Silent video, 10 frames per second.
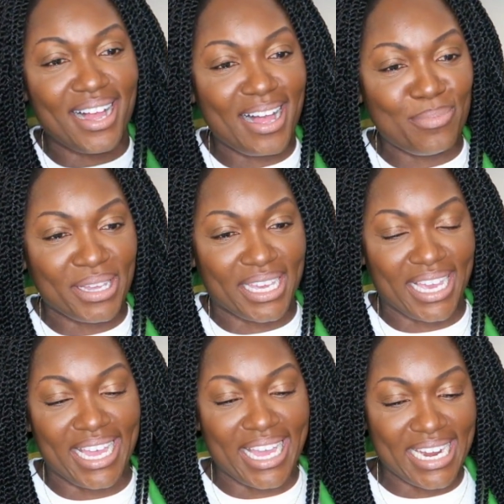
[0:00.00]
up.
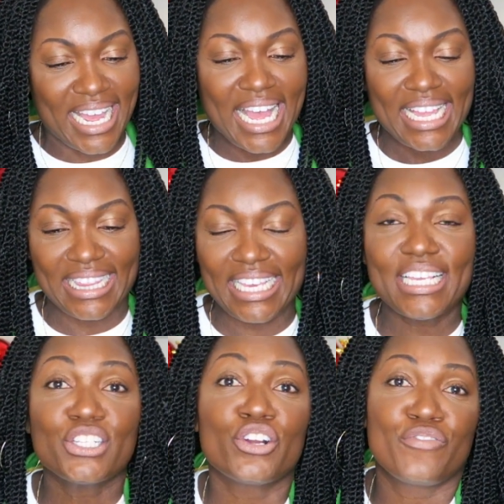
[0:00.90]
Again,
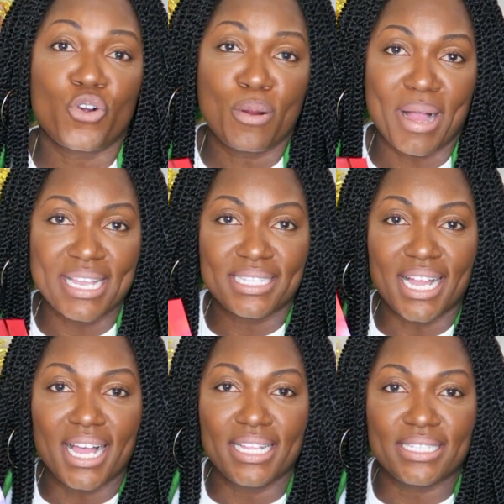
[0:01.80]
these are for my
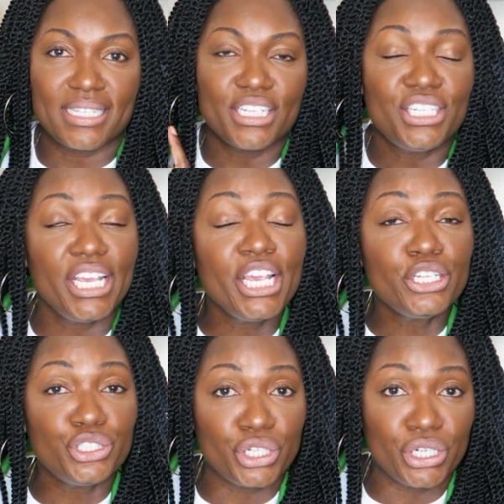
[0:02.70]
son's
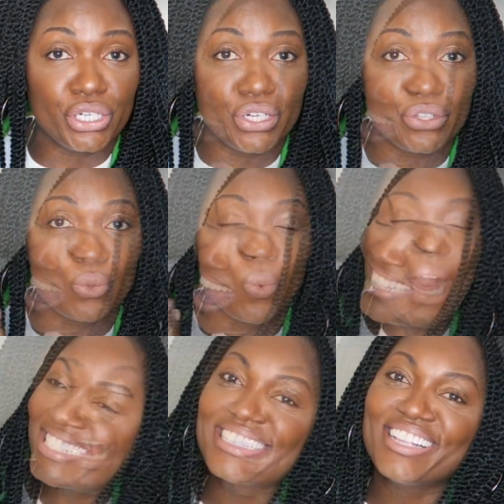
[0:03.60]
teachers.
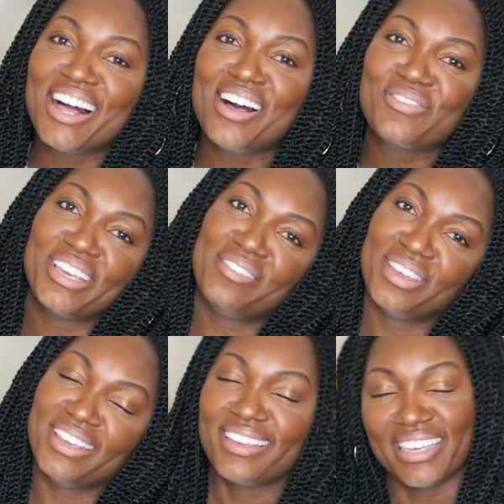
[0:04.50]
I just love
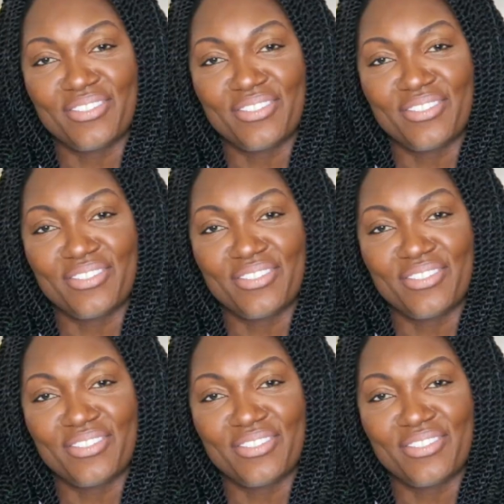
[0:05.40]
giving